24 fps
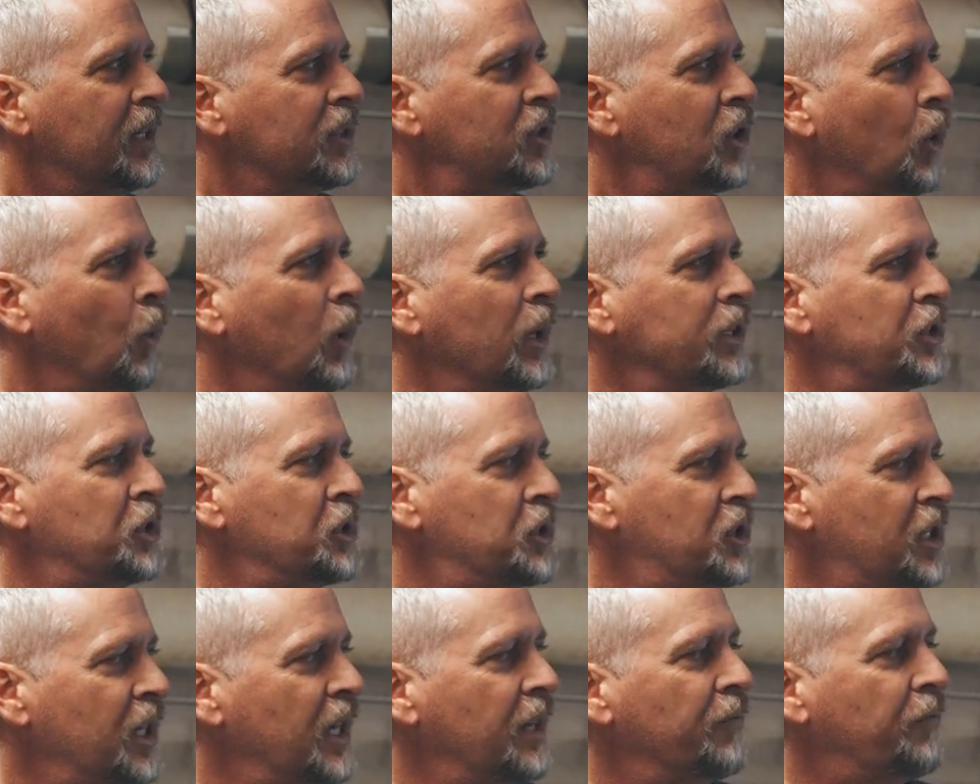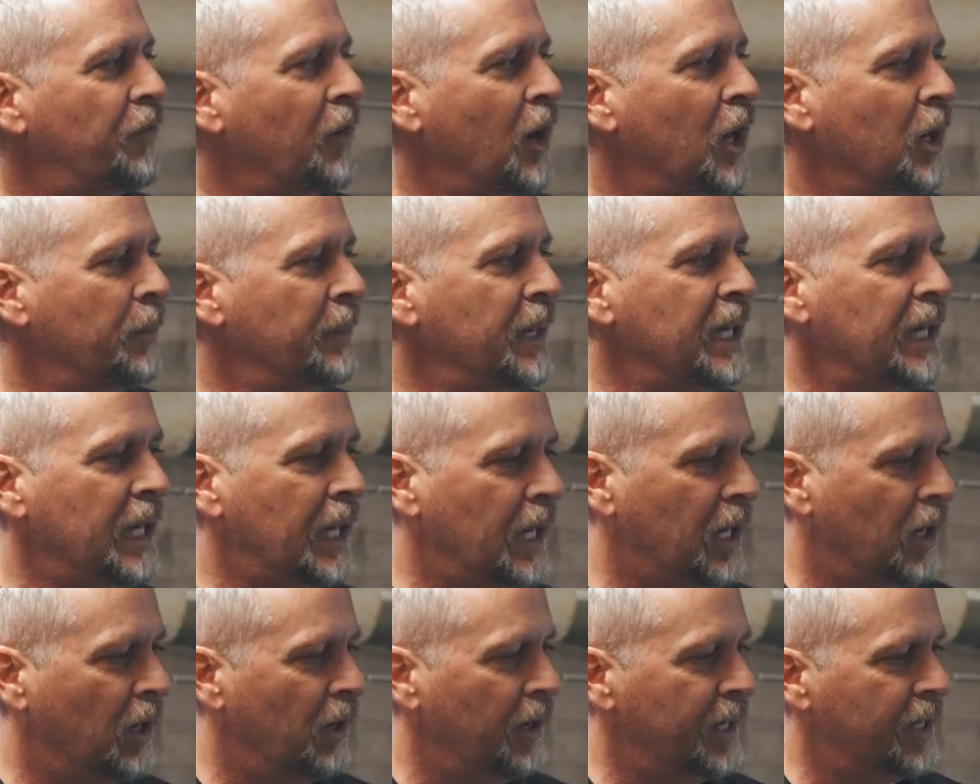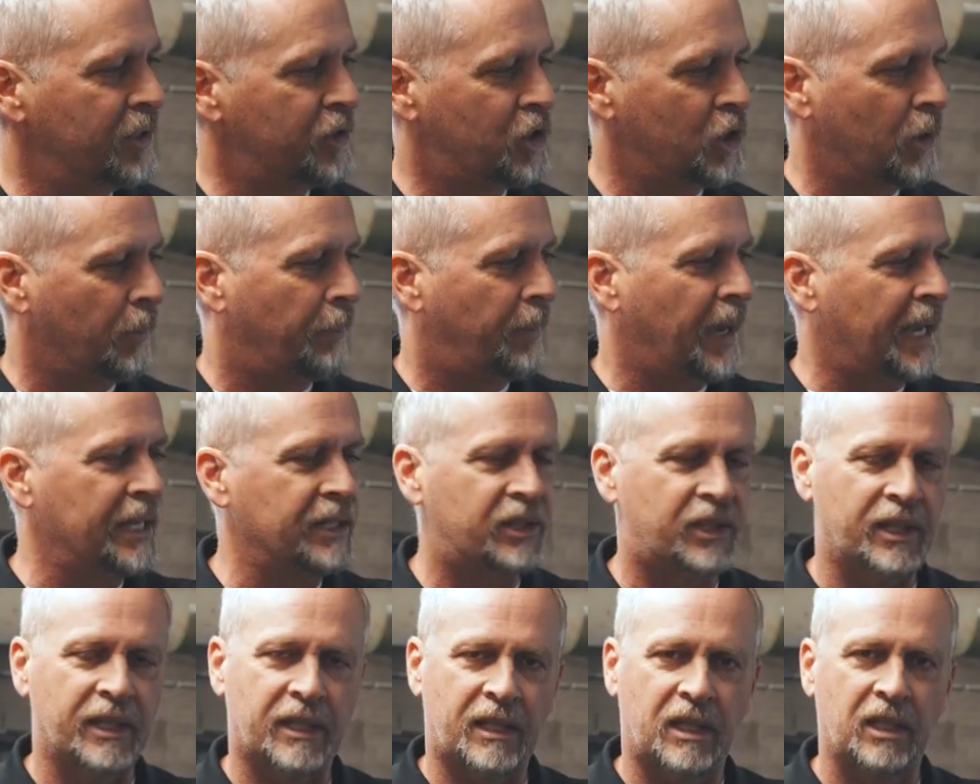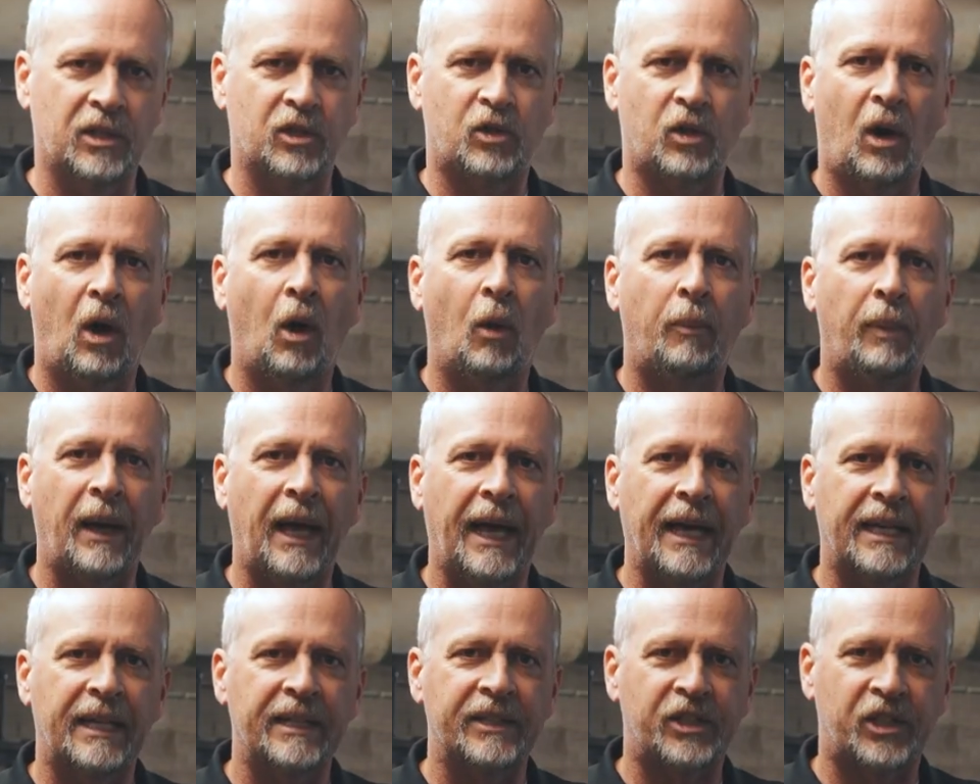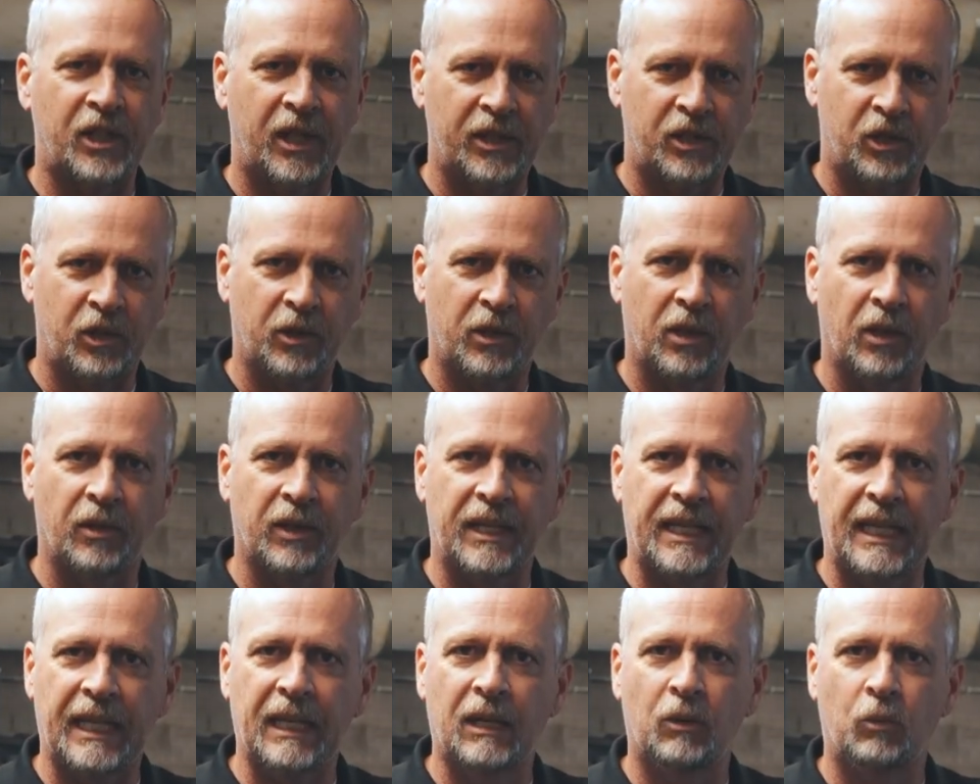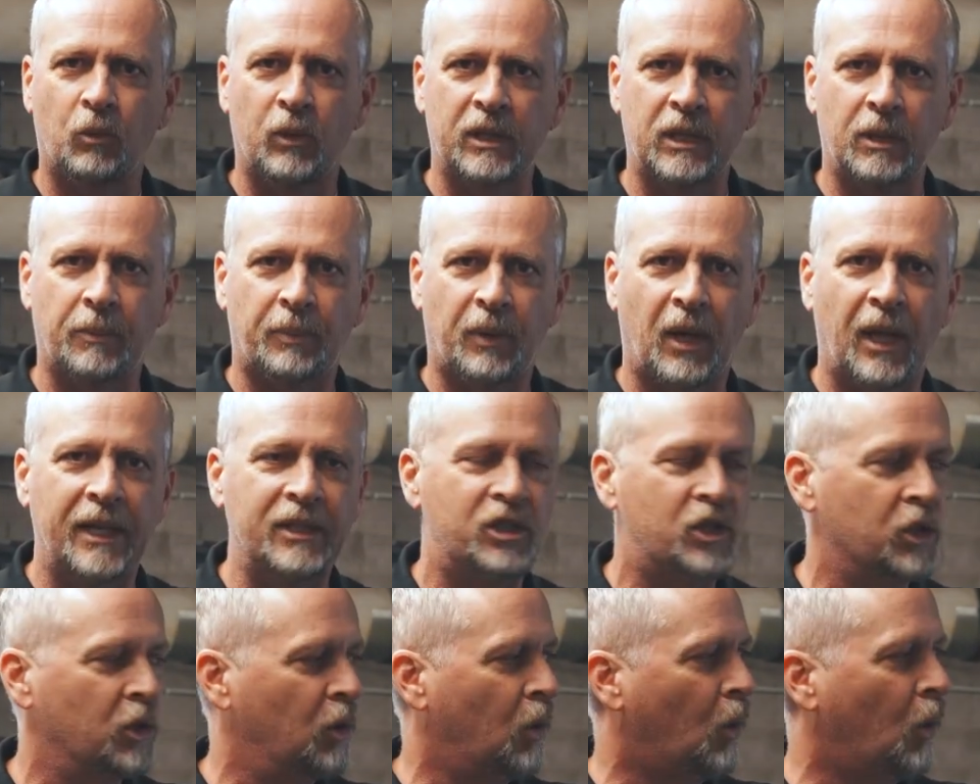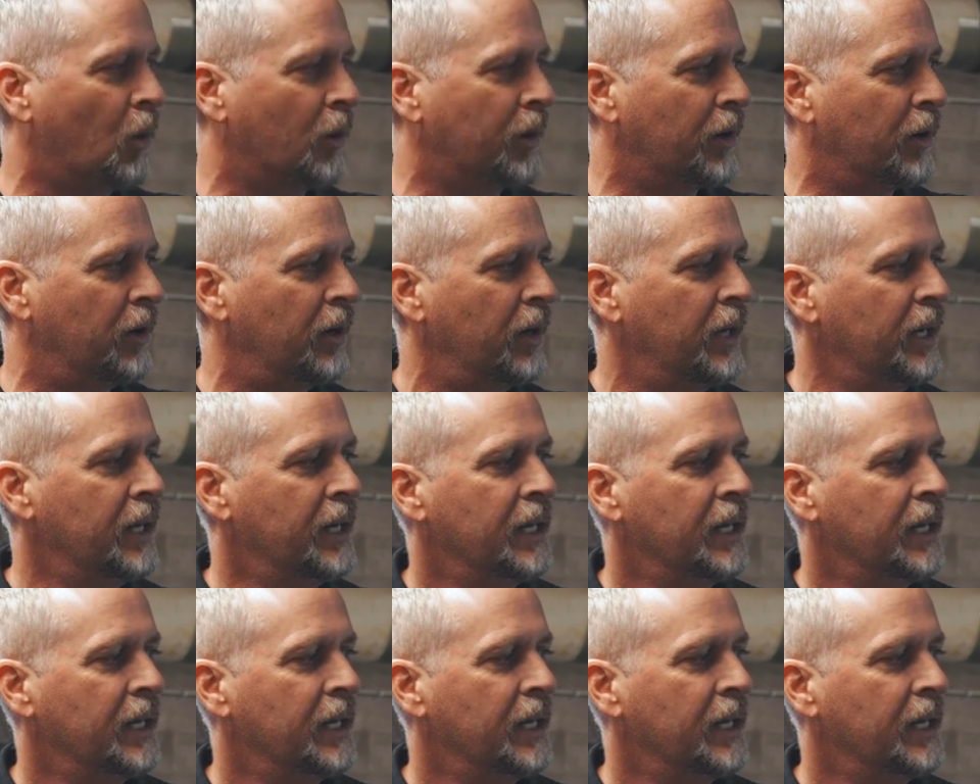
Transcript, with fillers: So what you see in front of me here is your basic control package that you're gonna get when you place your order.